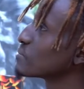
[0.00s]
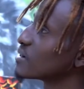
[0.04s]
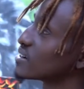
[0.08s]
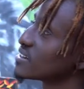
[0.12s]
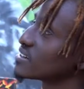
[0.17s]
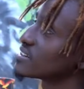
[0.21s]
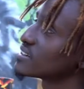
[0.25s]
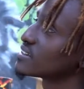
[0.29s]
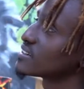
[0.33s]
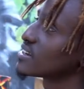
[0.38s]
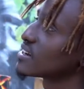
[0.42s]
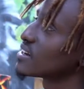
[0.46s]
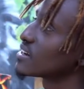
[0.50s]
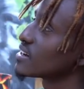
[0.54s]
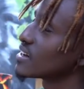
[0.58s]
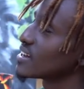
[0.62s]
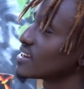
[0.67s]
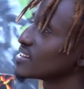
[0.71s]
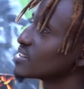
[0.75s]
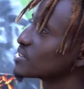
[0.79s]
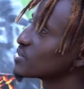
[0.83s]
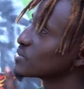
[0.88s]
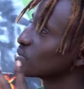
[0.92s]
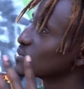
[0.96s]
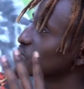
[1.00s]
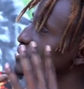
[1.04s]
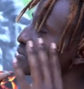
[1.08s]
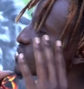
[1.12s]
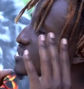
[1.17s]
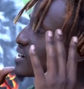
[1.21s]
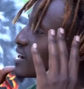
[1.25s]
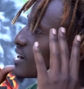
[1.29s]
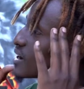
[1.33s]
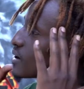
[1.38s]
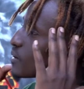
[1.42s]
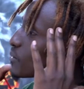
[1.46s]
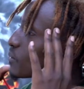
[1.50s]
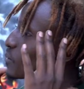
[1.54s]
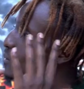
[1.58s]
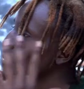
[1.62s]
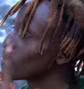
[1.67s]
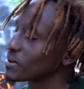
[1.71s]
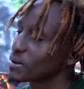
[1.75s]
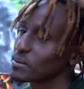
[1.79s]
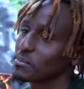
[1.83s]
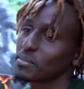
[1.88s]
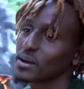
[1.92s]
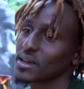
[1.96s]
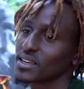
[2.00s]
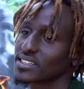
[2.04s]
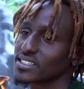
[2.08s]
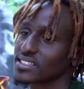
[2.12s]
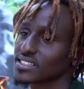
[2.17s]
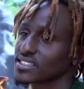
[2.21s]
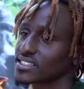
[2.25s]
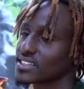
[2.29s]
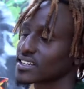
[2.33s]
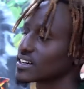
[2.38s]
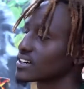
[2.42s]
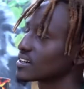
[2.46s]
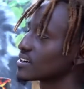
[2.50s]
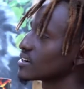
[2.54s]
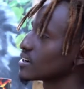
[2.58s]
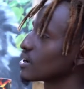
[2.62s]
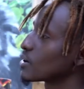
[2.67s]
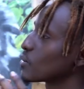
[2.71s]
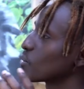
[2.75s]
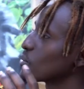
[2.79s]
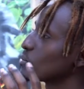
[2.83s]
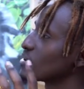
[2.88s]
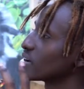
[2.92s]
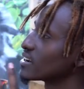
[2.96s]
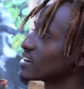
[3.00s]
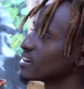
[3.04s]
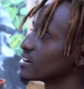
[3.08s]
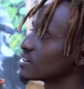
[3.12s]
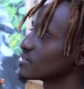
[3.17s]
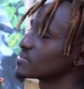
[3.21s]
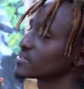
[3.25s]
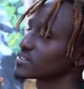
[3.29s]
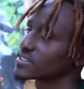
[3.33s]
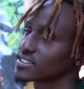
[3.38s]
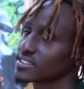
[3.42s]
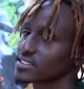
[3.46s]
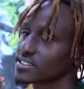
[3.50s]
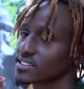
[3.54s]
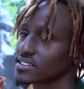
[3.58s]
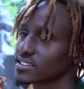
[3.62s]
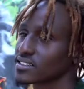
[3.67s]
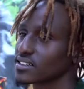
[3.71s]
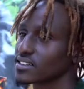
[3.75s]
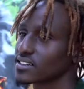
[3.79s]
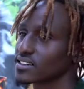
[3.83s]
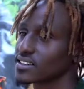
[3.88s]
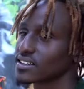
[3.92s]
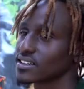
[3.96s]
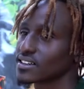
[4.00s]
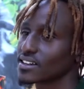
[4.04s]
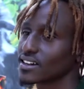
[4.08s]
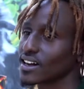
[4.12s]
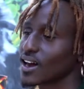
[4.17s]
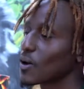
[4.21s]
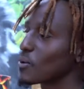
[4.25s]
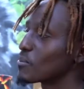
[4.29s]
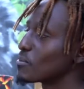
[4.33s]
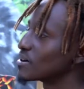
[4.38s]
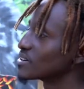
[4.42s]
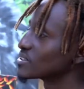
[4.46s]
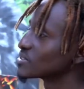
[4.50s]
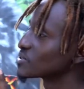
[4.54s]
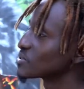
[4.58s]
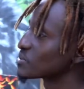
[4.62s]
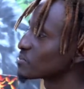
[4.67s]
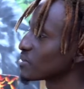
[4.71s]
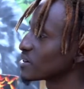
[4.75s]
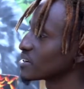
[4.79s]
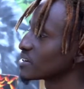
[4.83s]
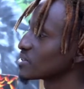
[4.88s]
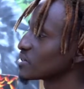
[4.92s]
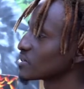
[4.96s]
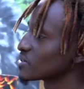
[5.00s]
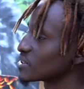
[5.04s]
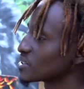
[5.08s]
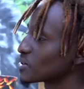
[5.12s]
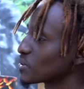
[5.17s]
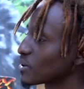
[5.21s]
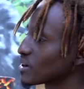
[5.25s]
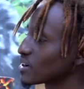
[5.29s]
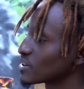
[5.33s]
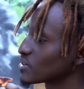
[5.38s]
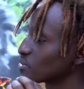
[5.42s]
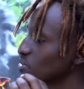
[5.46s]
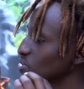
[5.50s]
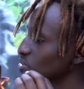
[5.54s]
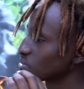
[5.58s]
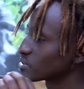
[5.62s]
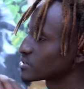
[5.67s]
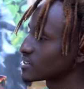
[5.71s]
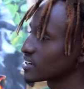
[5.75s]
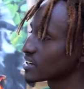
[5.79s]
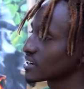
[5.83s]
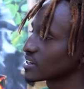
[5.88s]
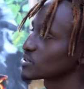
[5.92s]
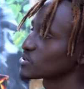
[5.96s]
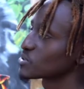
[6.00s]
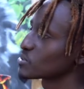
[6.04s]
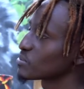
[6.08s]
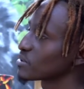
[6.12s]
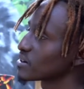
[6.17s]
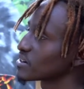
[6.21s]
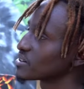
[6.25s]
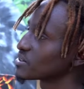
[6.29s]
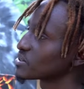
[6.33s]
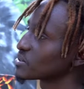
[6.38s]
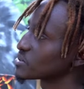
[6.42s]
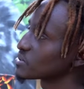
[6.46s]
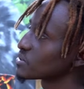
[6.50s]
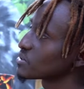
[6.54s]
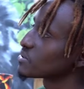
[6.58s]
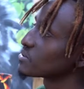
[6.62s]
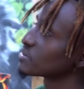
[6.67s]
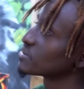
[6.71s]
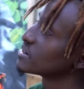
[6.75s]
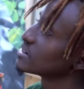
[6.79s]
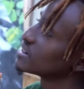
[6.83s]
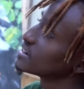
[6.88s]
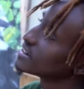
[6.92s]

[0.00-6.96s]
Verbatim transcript: man, I need to do a woman painting, a woman avatar, a woman superhero, the one who looks like a superhero. So,